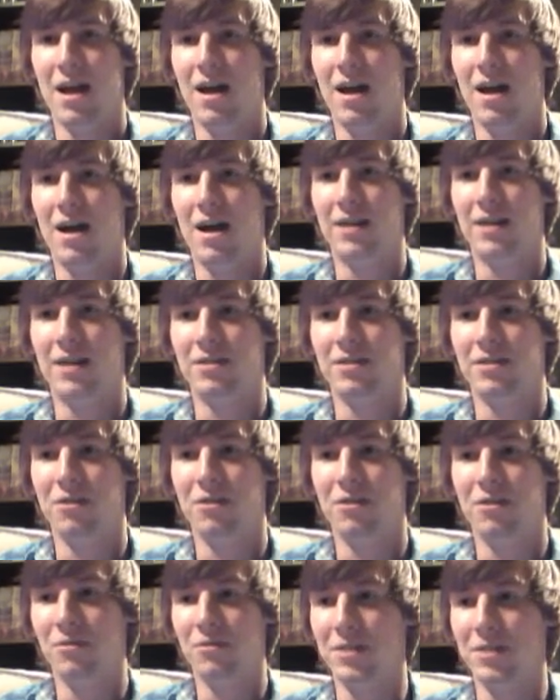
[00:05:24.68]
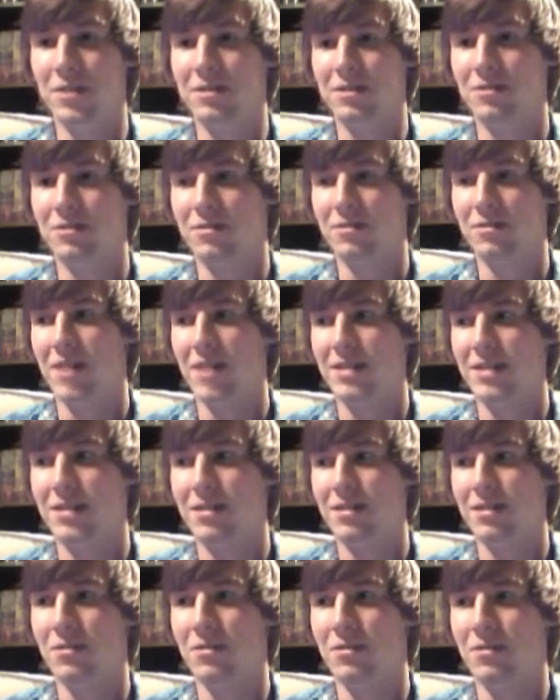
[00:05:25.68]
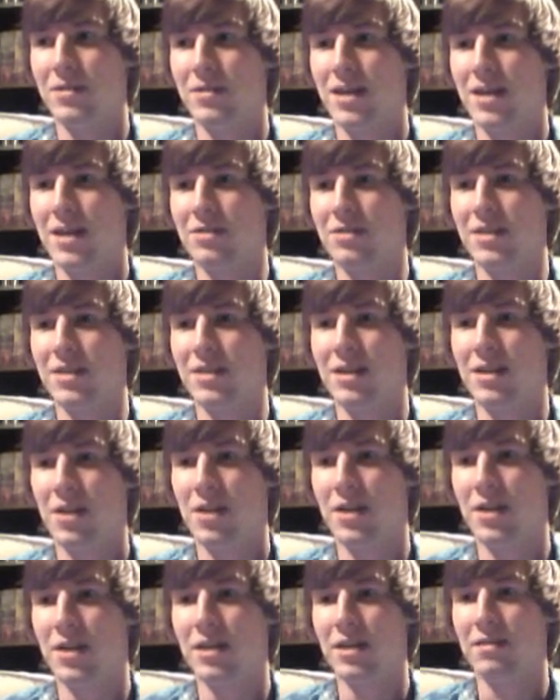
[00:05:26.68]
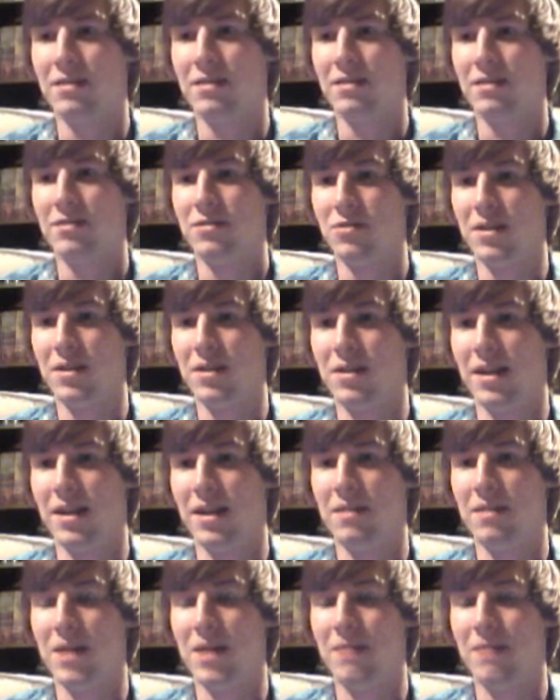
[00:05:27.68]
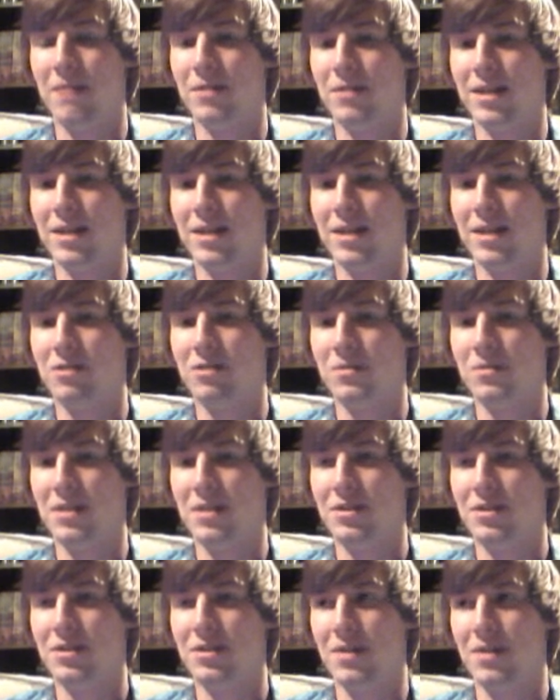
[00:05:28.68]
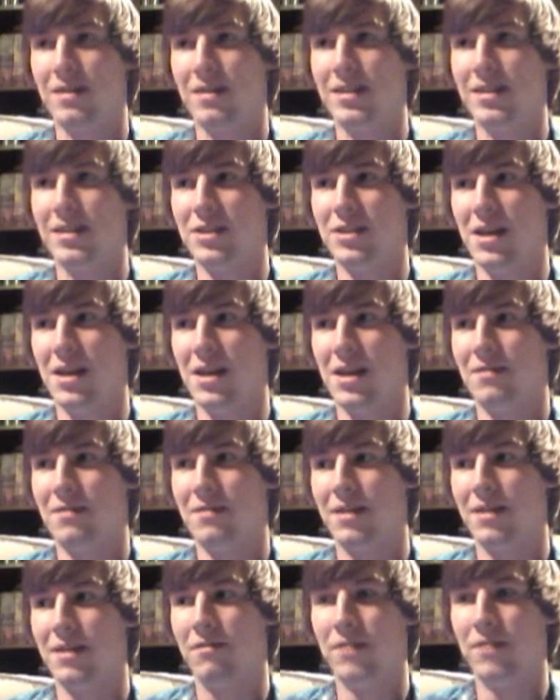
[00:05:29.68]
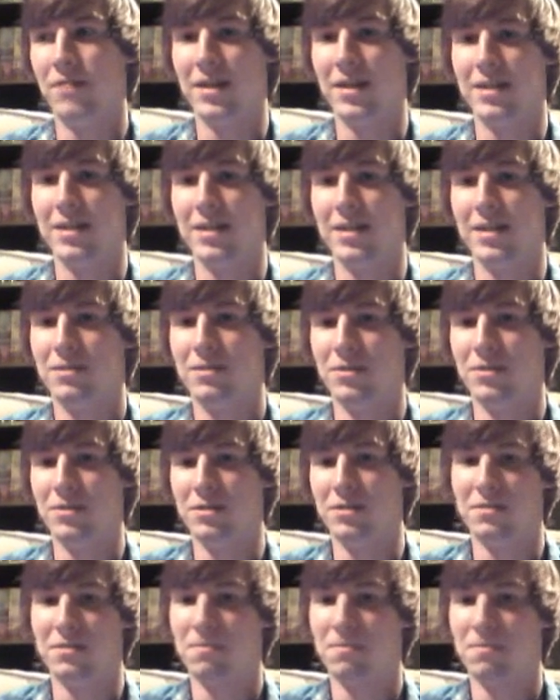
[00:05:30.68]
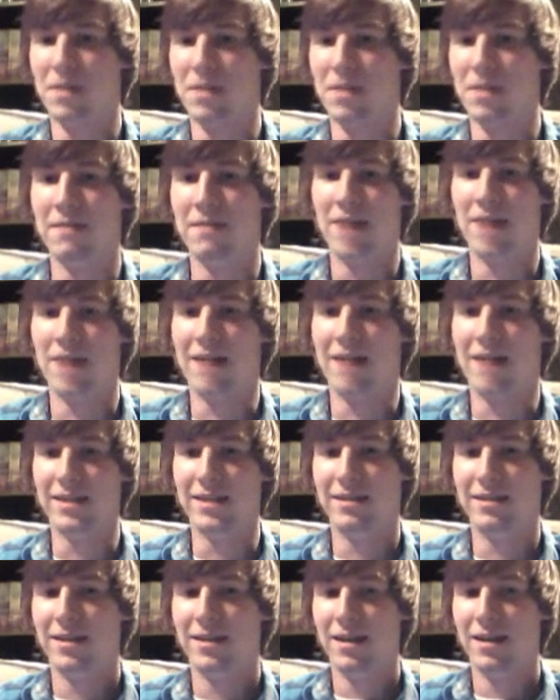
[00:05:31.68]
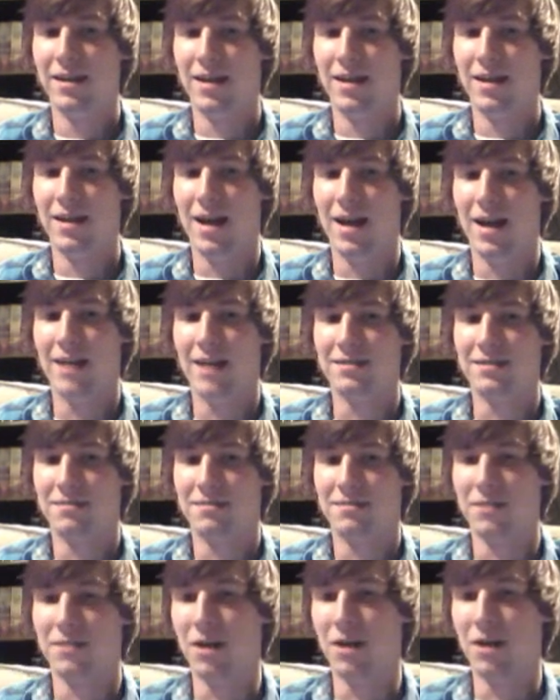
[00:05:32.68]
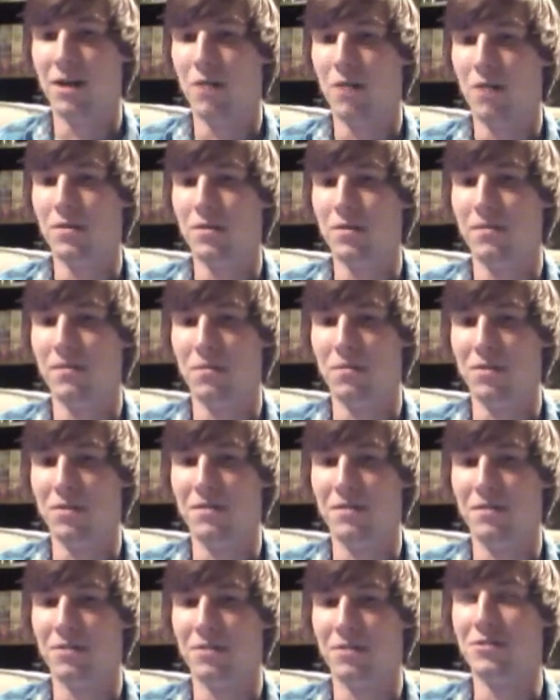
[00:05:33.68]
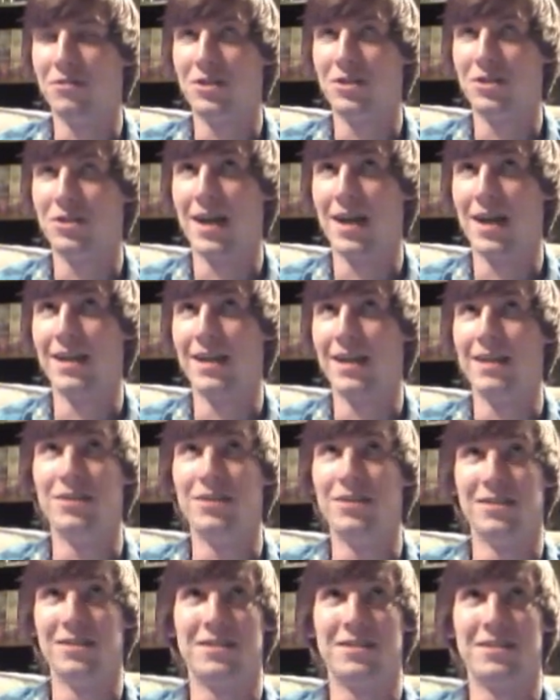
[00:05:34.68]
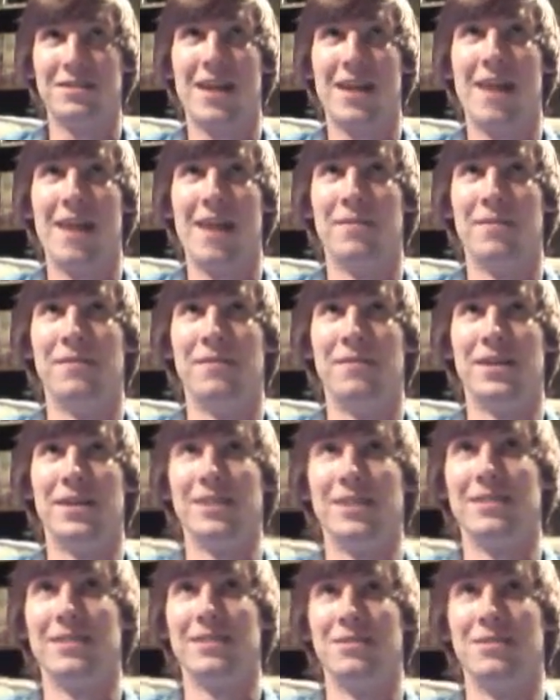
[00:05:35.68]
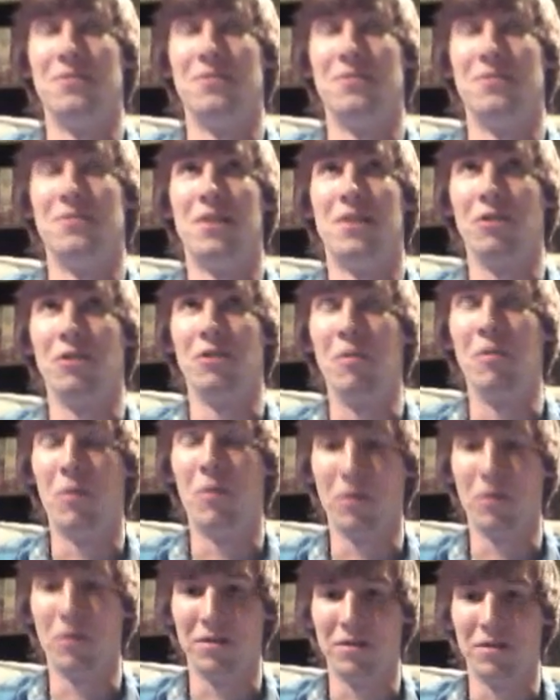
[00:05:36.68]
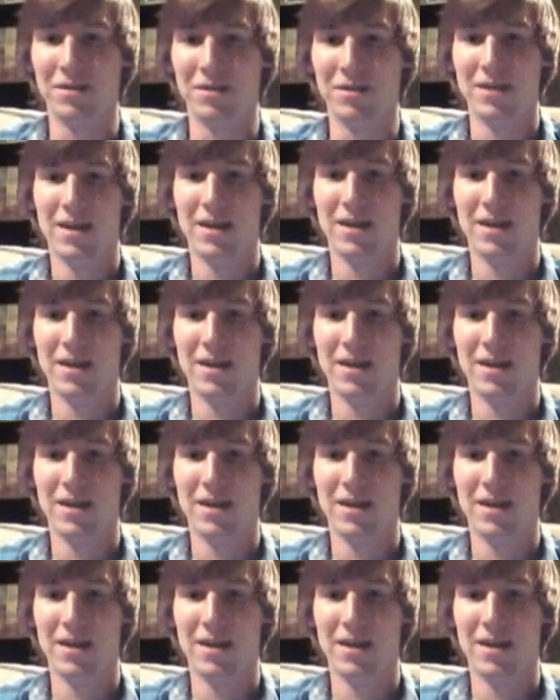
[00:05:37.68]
Did her own research, realized that there was actually nothing strictly in the Bible against homosexuality, save like Leviticus, which is invalid. As you know, if you believe in Christianity, Jesus came and Leviticus is no longer important.